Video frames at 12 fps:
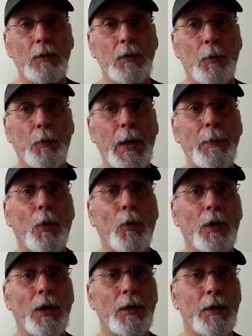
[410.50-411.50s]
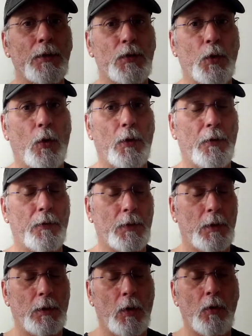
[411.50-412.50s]
The people were in the store,
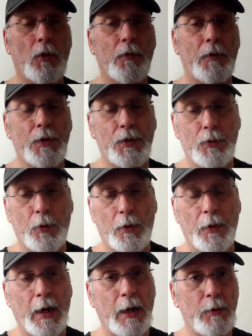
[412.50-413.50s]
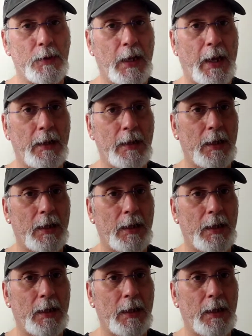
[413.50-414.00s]
the local fish store that I was at,